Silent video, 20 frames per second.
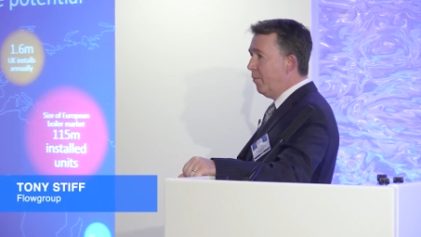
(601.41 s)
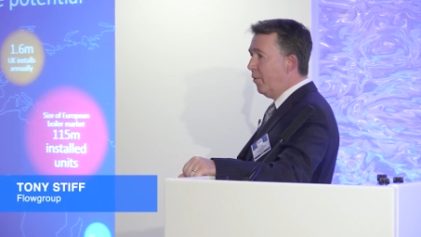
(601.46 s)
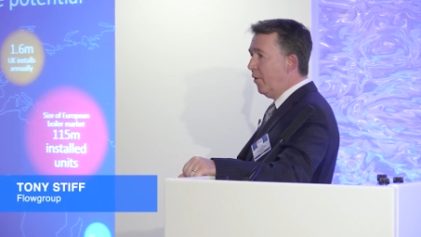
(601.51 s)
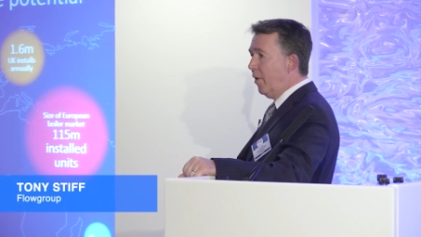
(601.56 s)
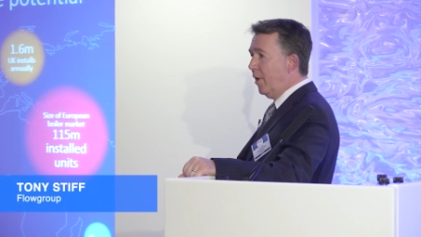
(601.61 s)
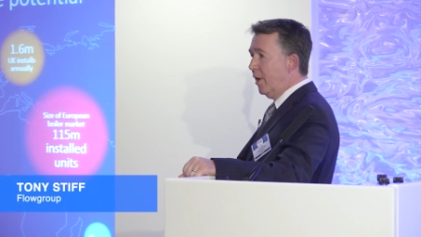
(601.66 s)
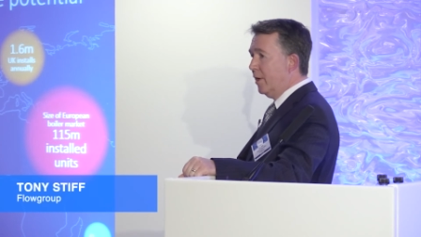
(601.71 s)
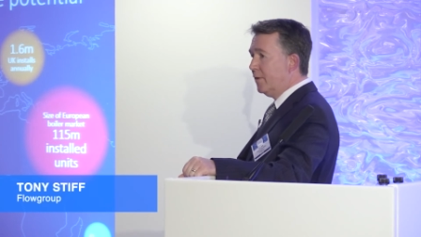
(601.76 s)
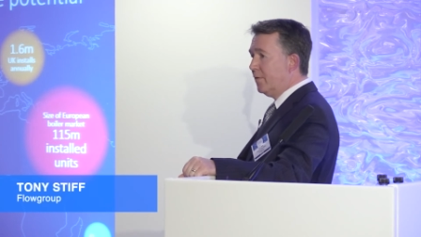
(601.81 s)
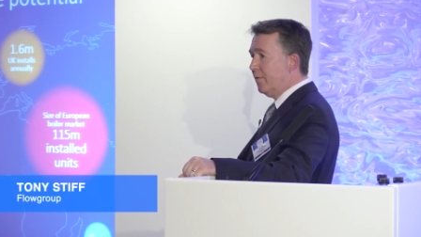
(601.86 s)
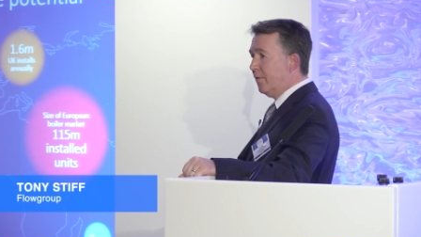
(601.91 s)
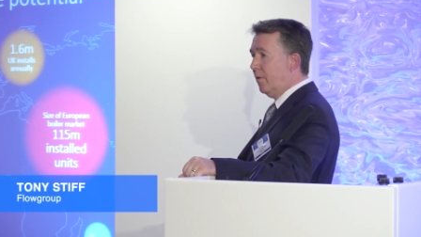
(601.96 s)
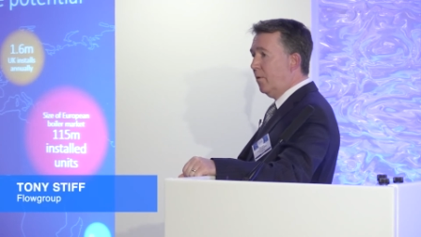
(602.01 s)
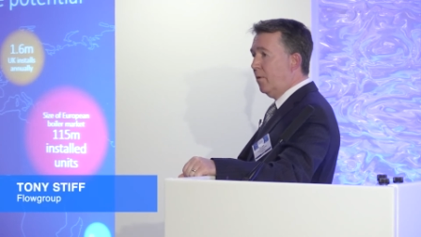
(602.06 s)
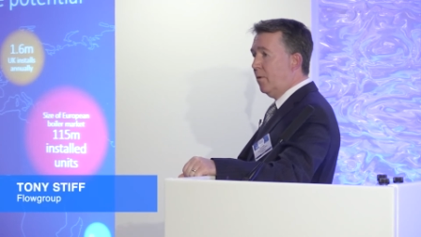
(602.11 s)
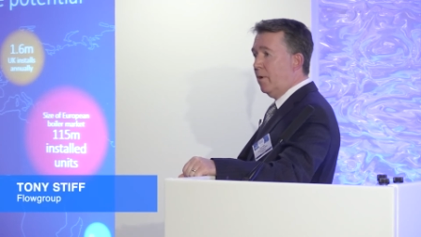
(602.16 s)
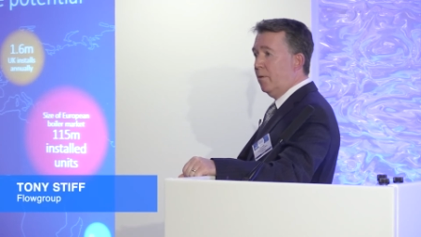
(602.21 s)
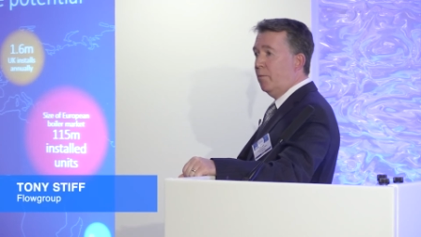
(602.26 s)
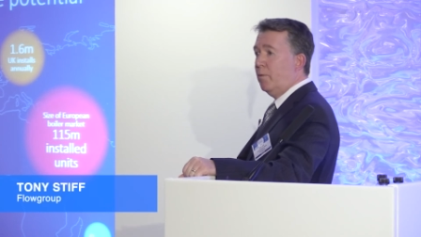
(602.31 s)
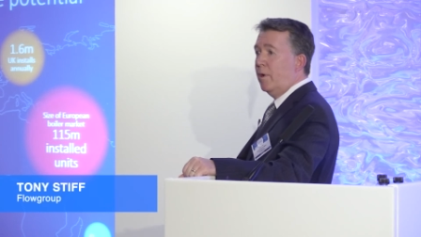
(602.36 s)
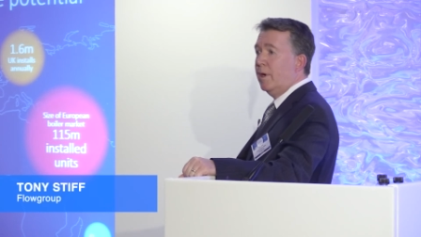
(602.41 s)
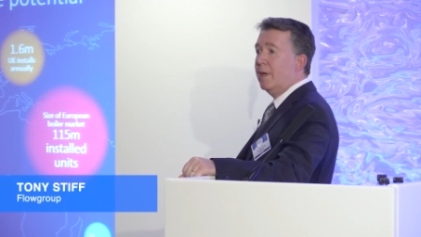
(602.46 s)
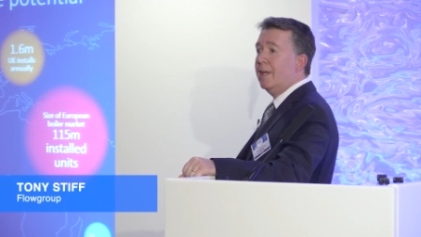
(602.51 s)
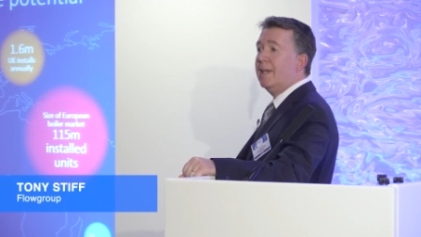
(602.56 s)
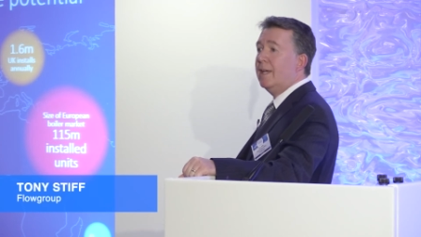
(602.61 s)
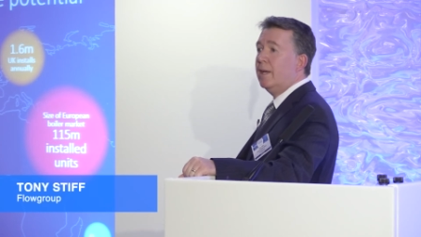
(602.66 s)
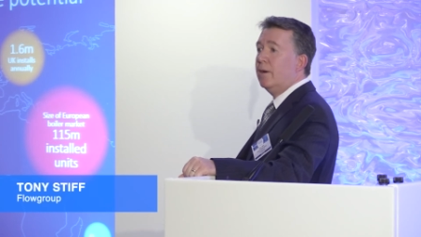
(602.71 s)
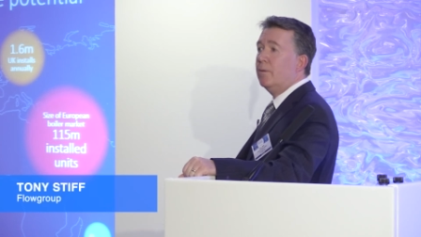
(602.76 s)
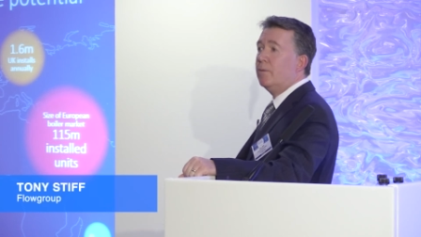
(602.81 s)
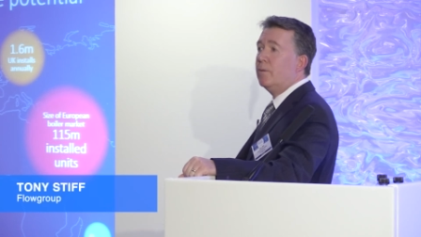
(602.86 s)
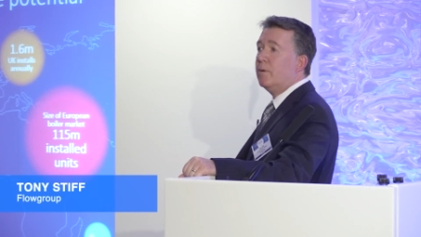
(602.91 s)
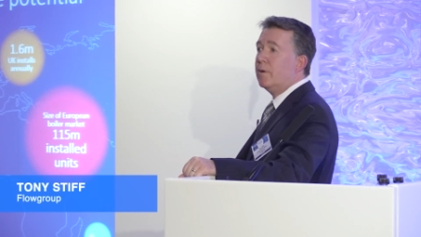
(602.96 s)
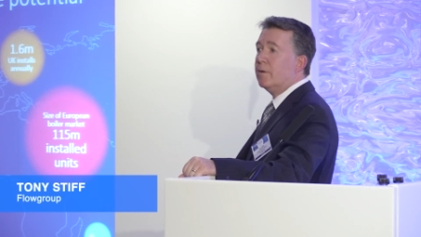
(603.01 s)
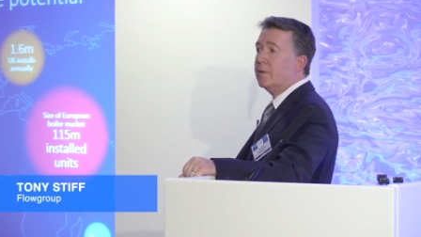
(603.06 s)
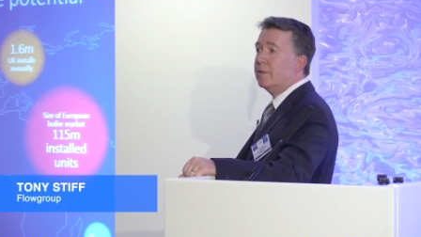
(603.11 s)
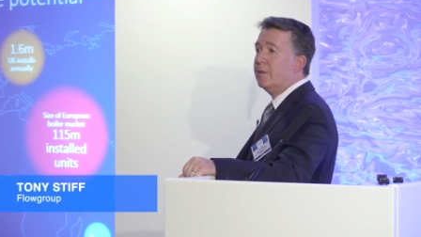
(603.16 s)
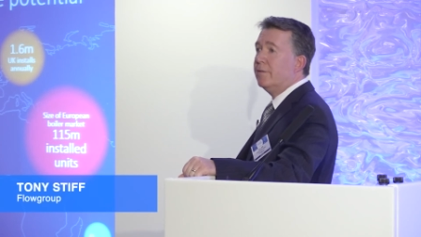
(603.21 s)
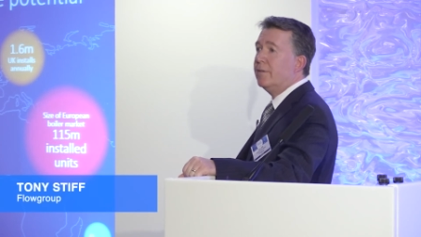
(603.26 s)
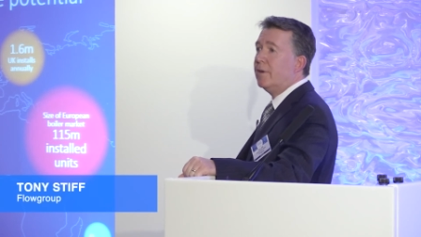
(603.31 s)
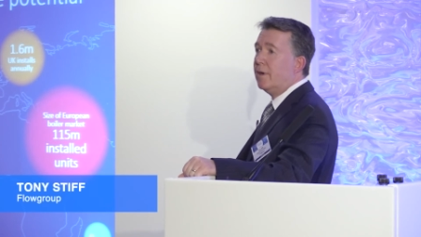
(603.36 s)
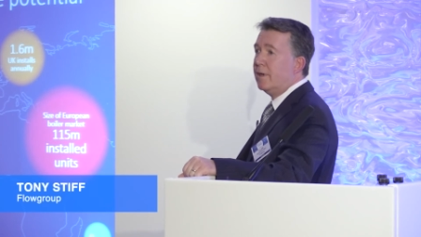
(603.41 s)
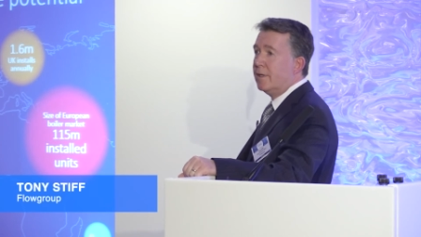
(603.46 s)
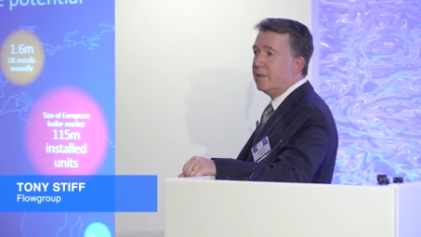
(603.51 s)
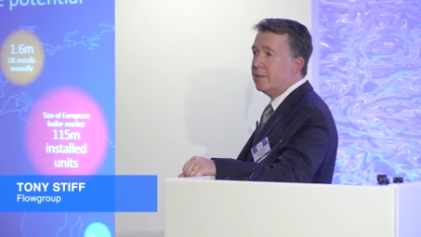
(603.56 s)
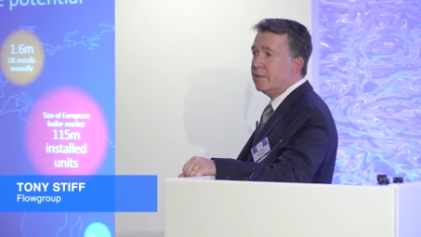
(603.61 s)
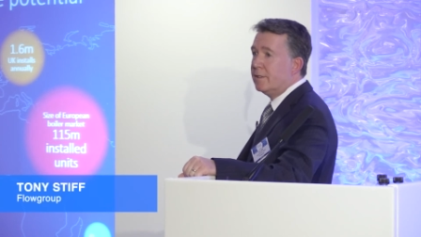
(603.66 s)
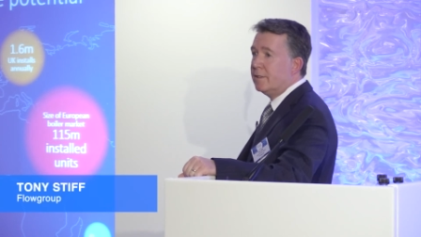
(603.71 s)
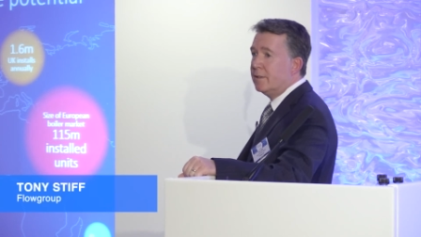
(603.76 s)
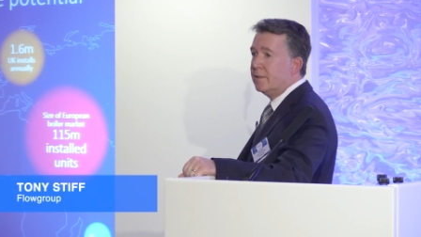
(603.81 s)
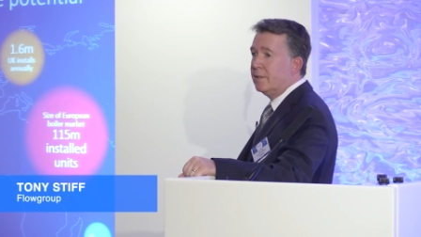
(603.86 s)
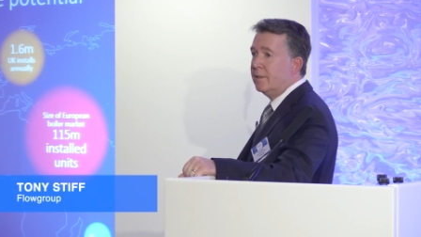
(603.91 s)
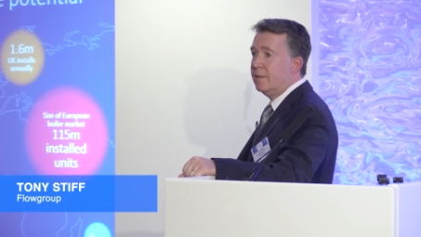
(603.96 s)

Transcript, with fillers: price for a one kilowatt device